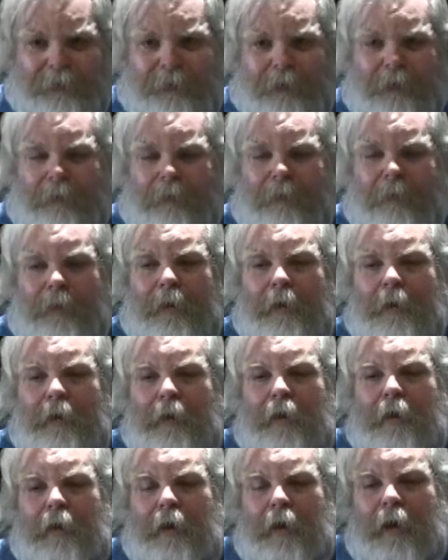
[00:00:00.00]
So
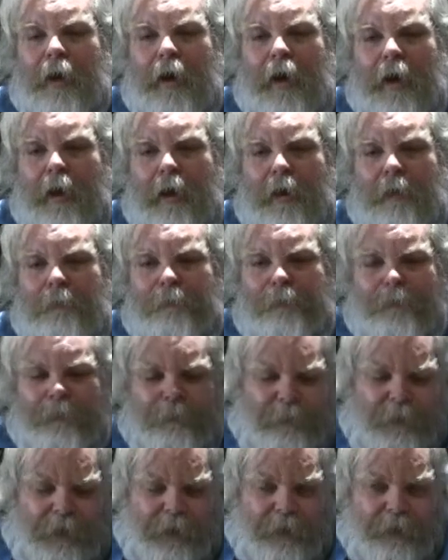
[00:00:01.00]
um, for
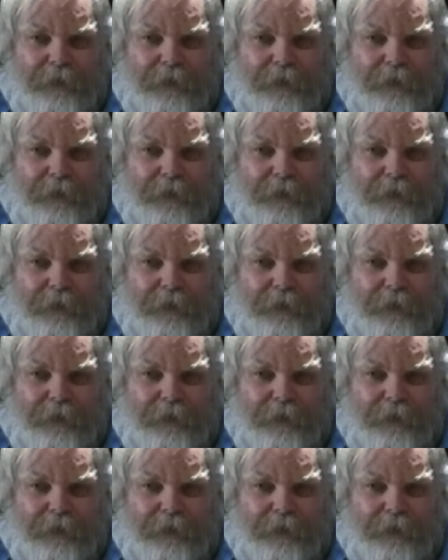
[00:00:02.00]
me,